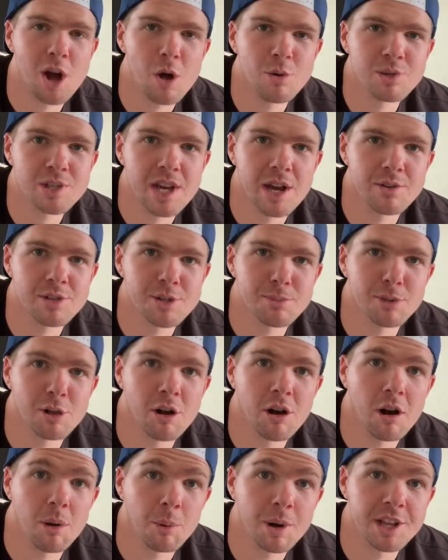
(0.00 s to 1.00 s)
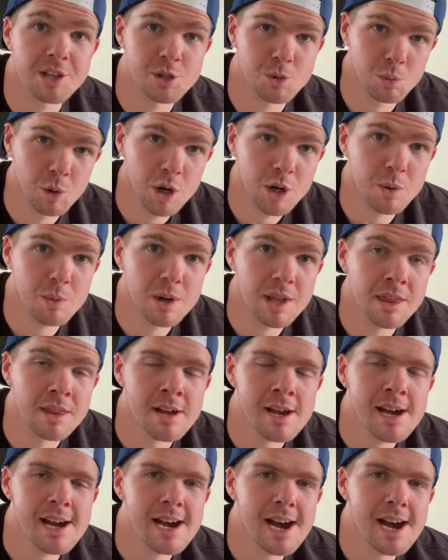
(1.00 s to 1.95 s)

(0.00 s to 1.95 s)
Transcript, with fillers: the wholesale supplier I wanted to work with